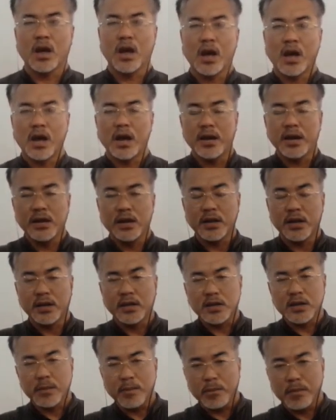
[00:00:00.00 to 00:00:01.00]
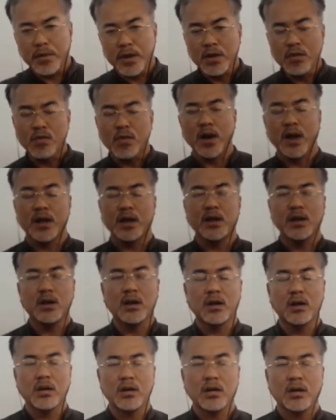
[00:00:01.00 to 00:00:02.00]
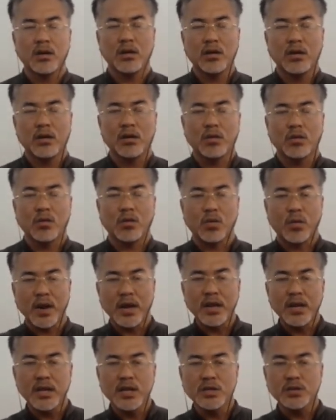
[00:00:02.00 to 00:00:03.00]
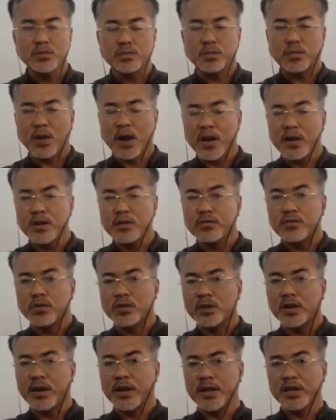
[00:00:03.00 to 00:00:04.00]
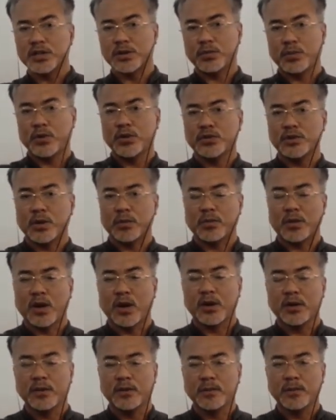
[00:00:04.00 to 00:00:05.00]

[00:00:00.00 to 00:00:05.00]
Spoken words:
And in the meanwhile, while he is planning for the next future plan,